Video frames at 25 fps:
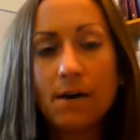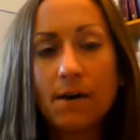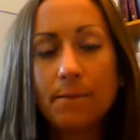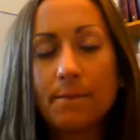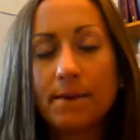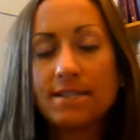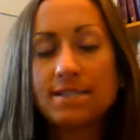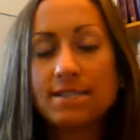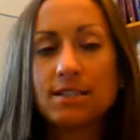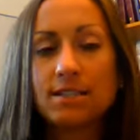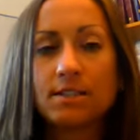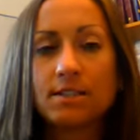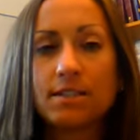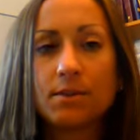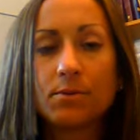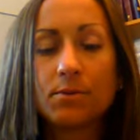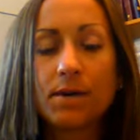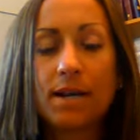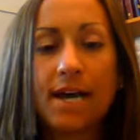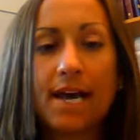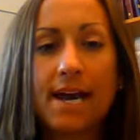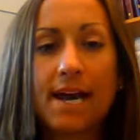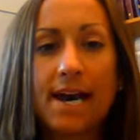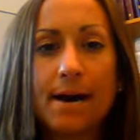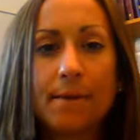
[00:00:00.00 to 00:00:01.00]
Basically
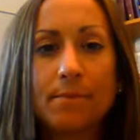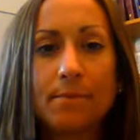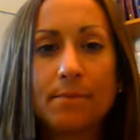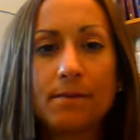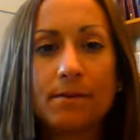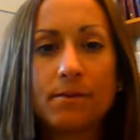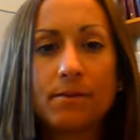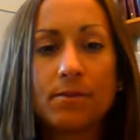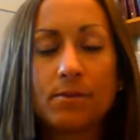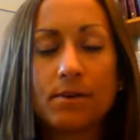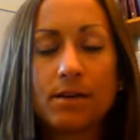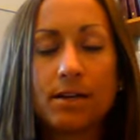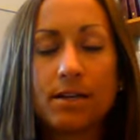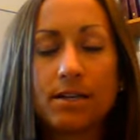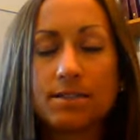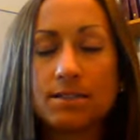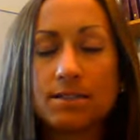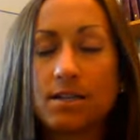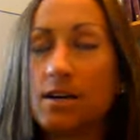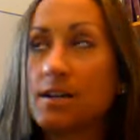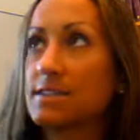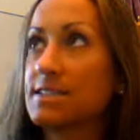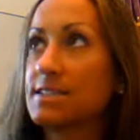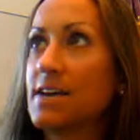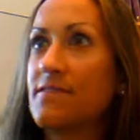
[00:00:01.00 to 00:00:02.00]
what I have, but as
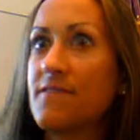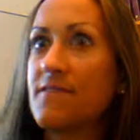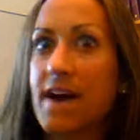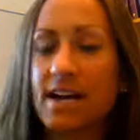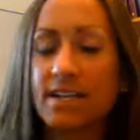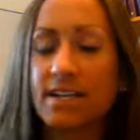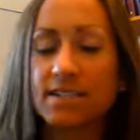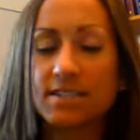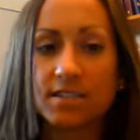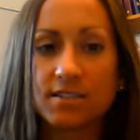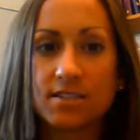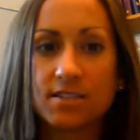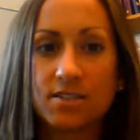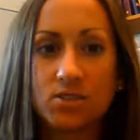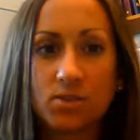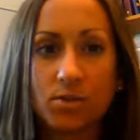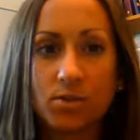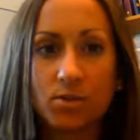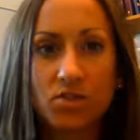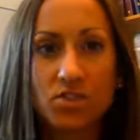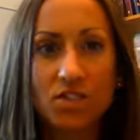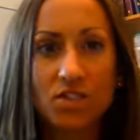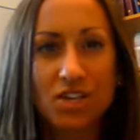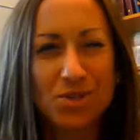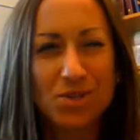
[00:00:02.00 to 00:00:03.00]
long as I have access to it,
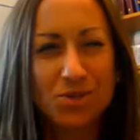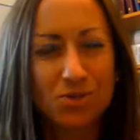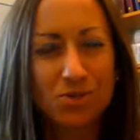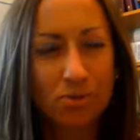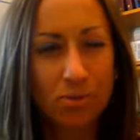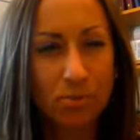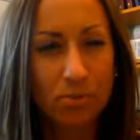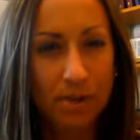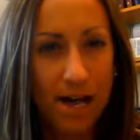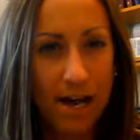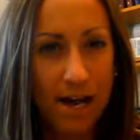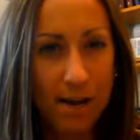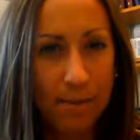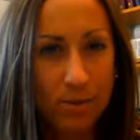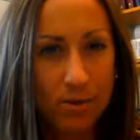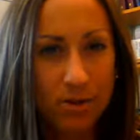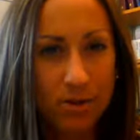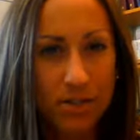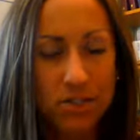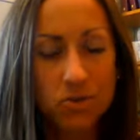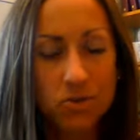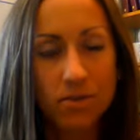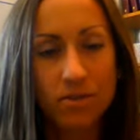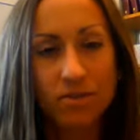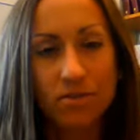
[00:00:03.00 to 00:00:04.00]
which I do through
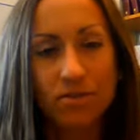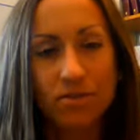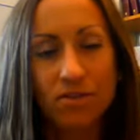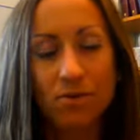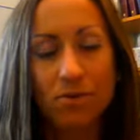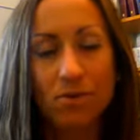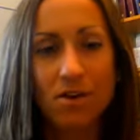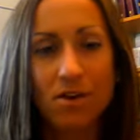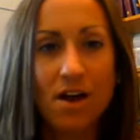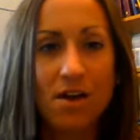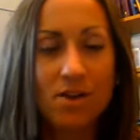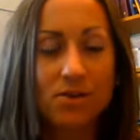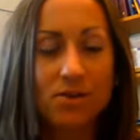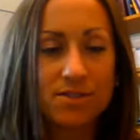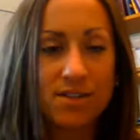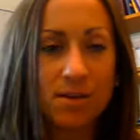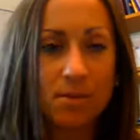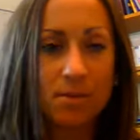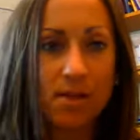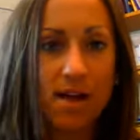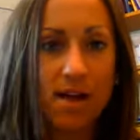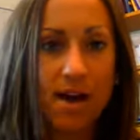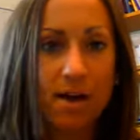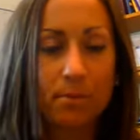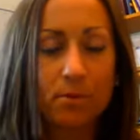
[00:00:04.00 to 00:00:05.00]
Blackboard, so even though we're not
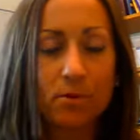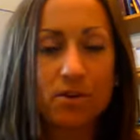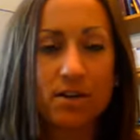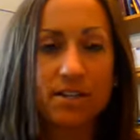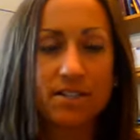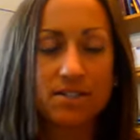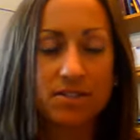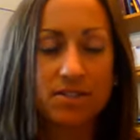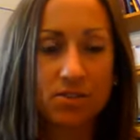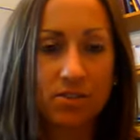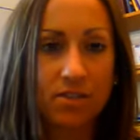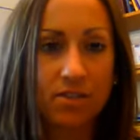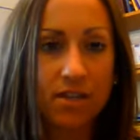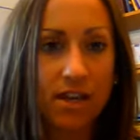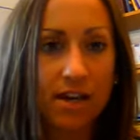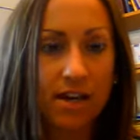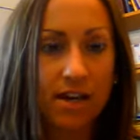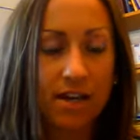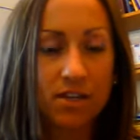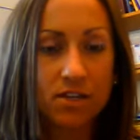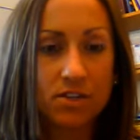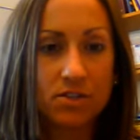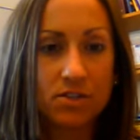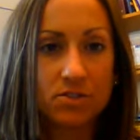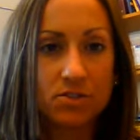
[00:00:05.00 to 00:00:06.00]
using Blackboard, I still think I
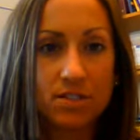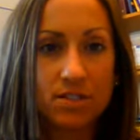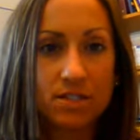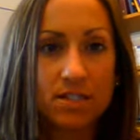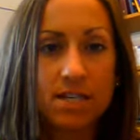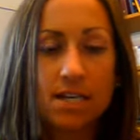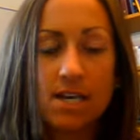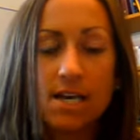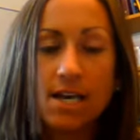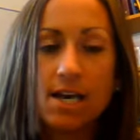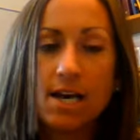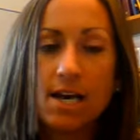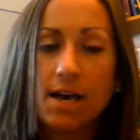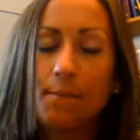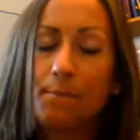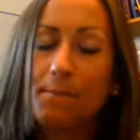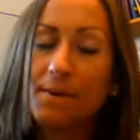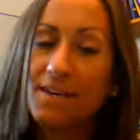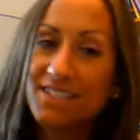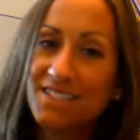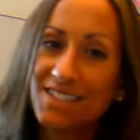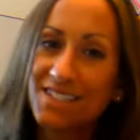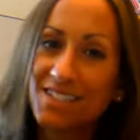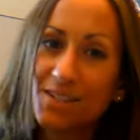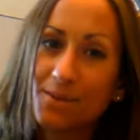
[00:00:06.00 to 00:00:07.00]
could use it.
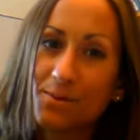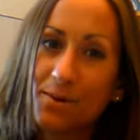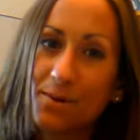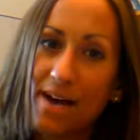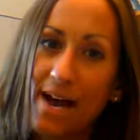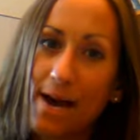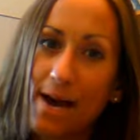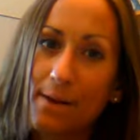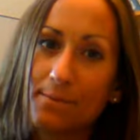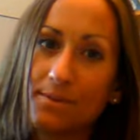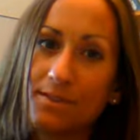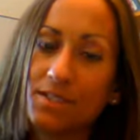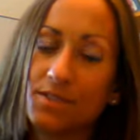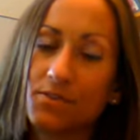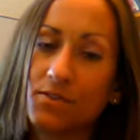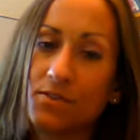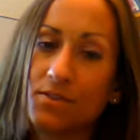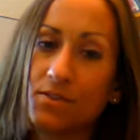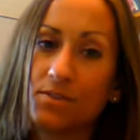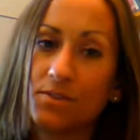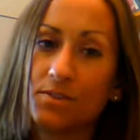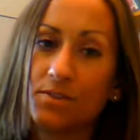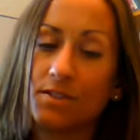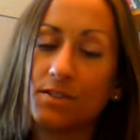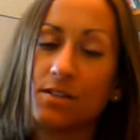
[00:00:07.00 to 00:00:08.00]
Basically what happens, for
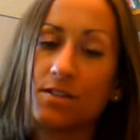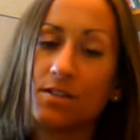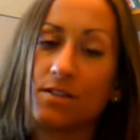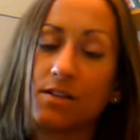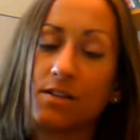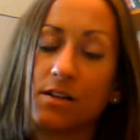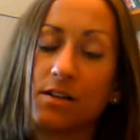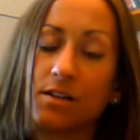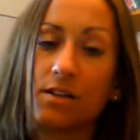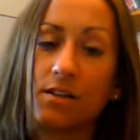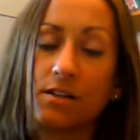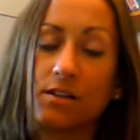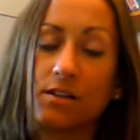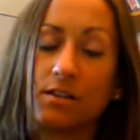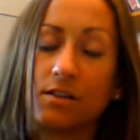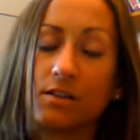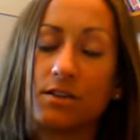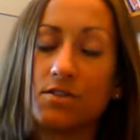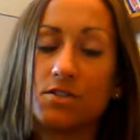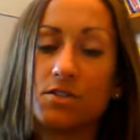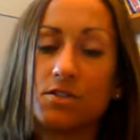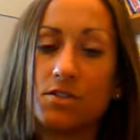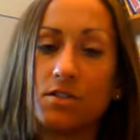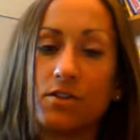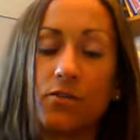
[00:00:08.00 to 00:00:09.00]
those that are
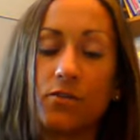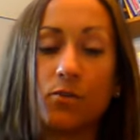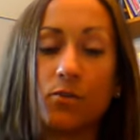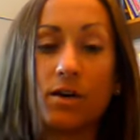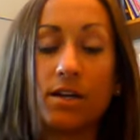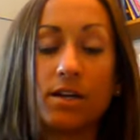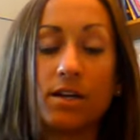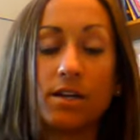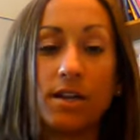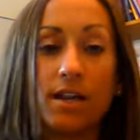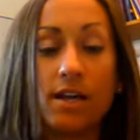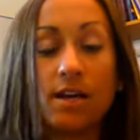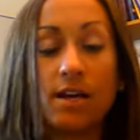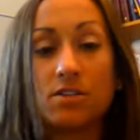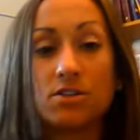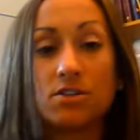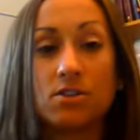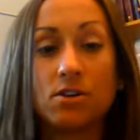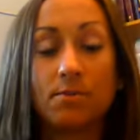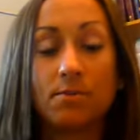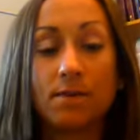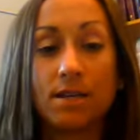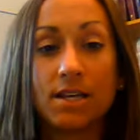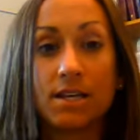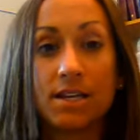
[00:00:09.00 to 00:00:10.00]
unsure of what
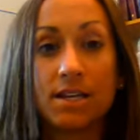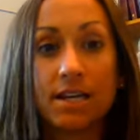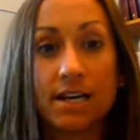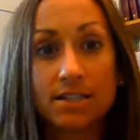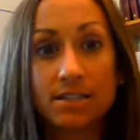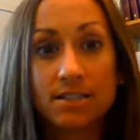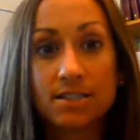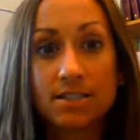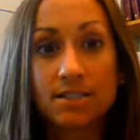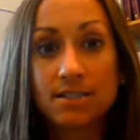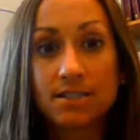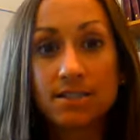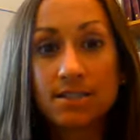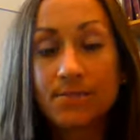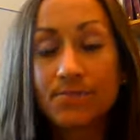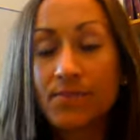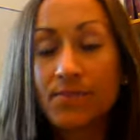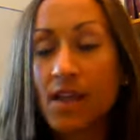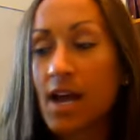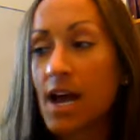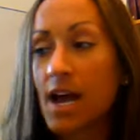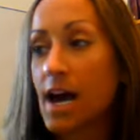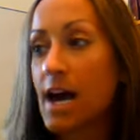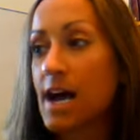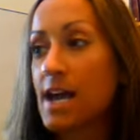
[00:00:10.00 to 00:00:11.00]
Adobe Connect is,
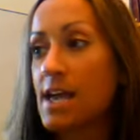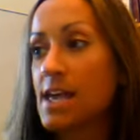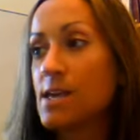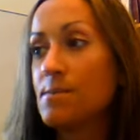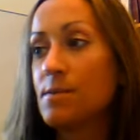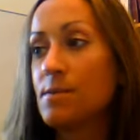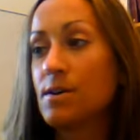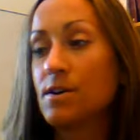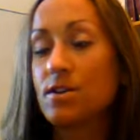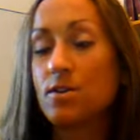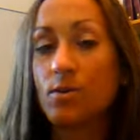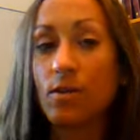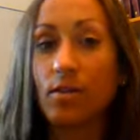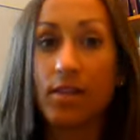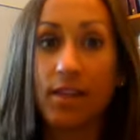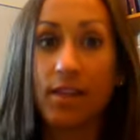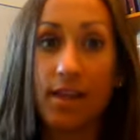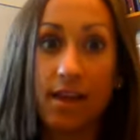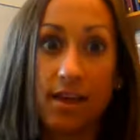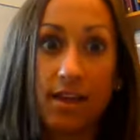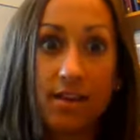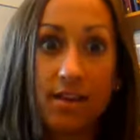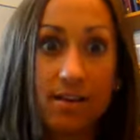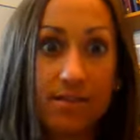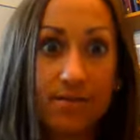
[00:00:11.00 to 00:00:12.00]
I email you a
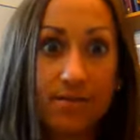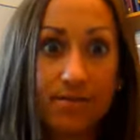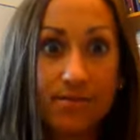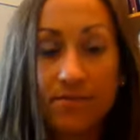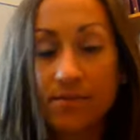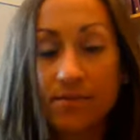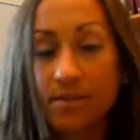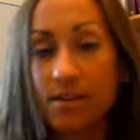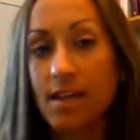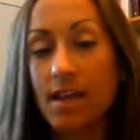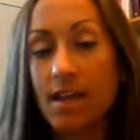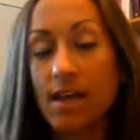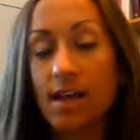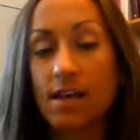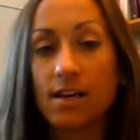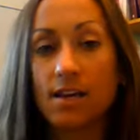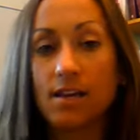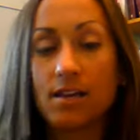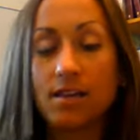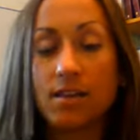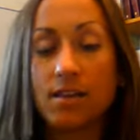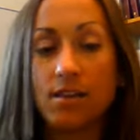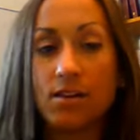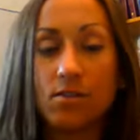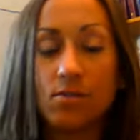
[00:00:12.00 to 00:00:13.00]
link, okay,
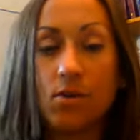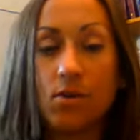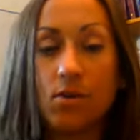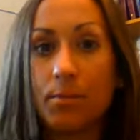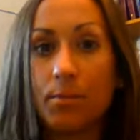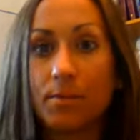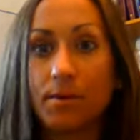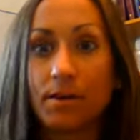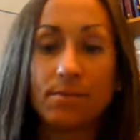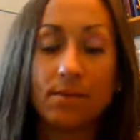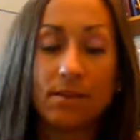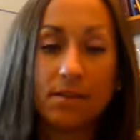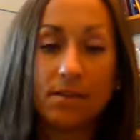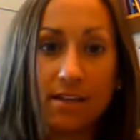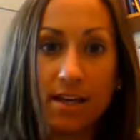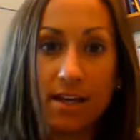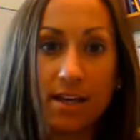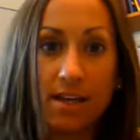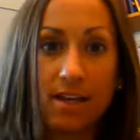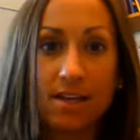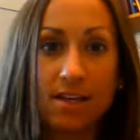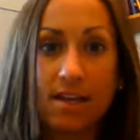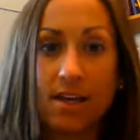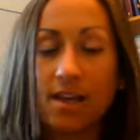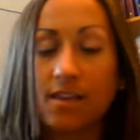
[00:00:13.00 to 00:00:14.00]
and then you open up the
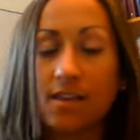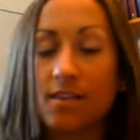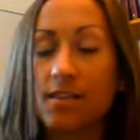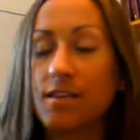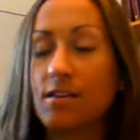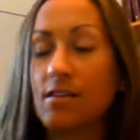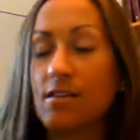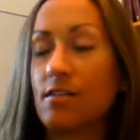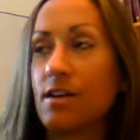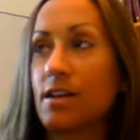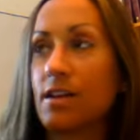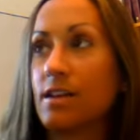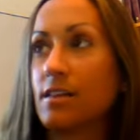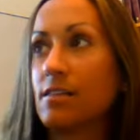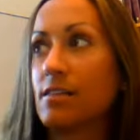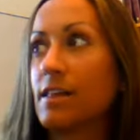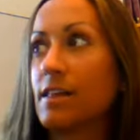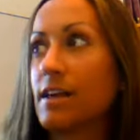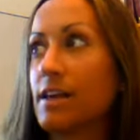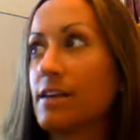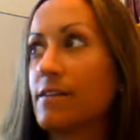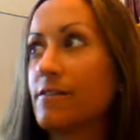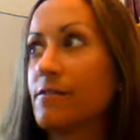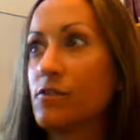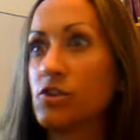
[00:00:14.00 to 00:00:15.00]
link, and then you're in
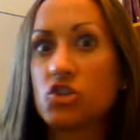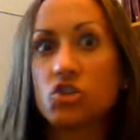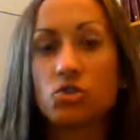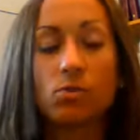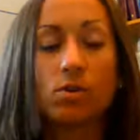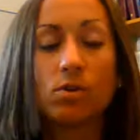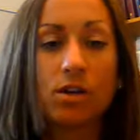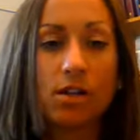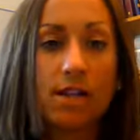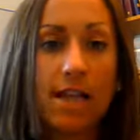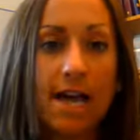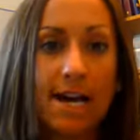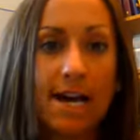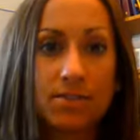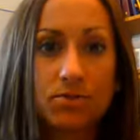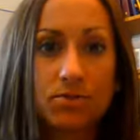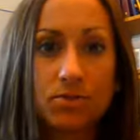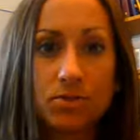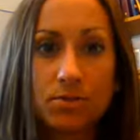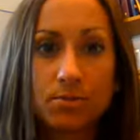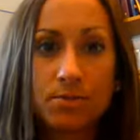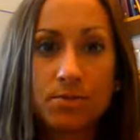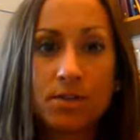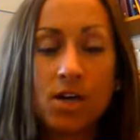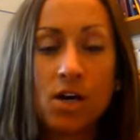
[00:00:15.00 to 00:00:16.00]
like a virtual
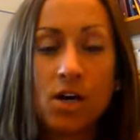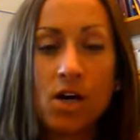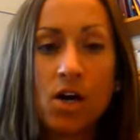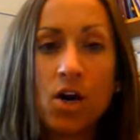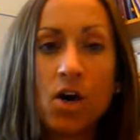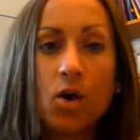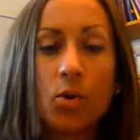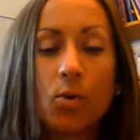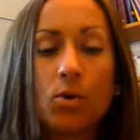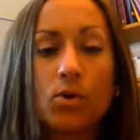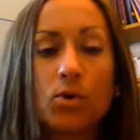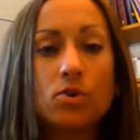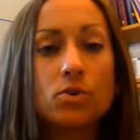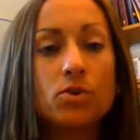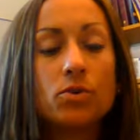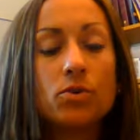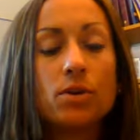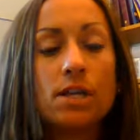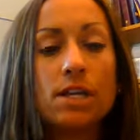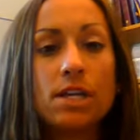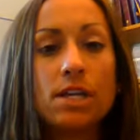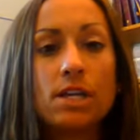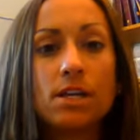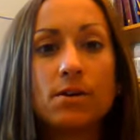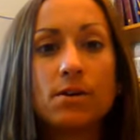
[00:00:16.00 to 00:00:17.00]
classroom where you
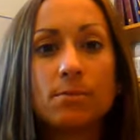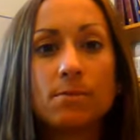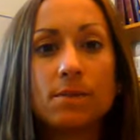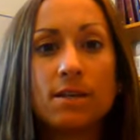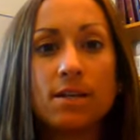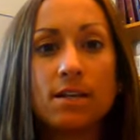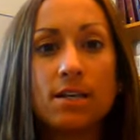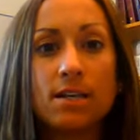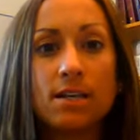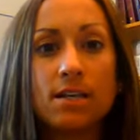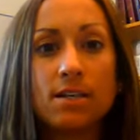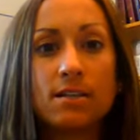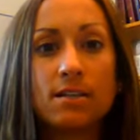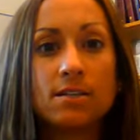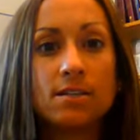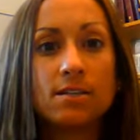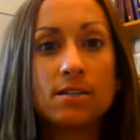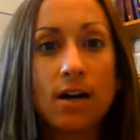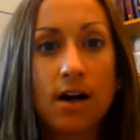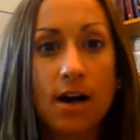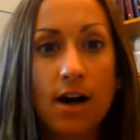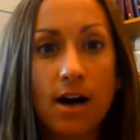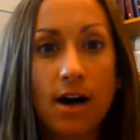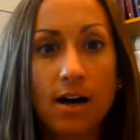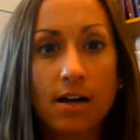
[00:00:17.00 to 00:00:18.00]
can hear me
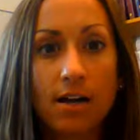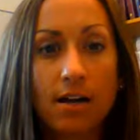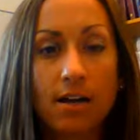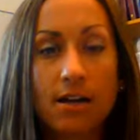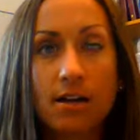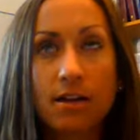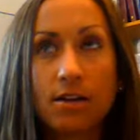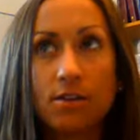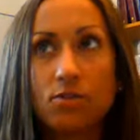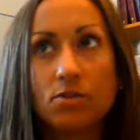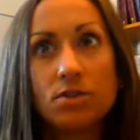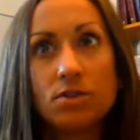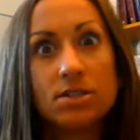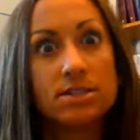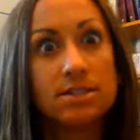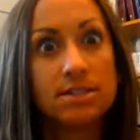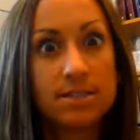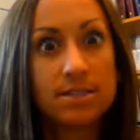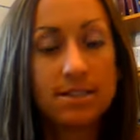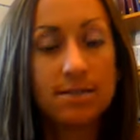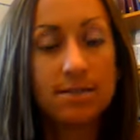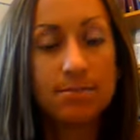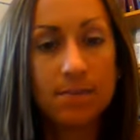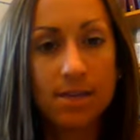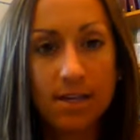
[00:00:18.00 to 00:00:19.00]
talk, you can
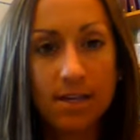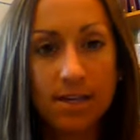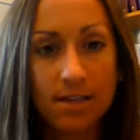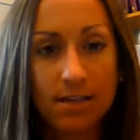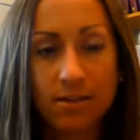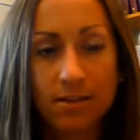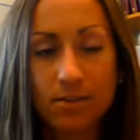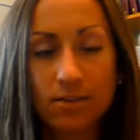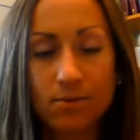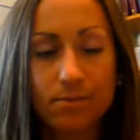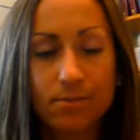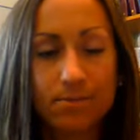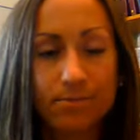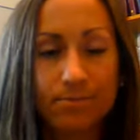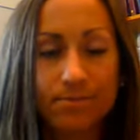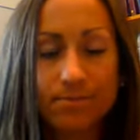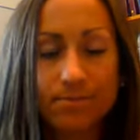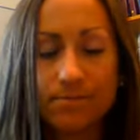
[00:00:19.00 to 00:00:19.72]
see me, a little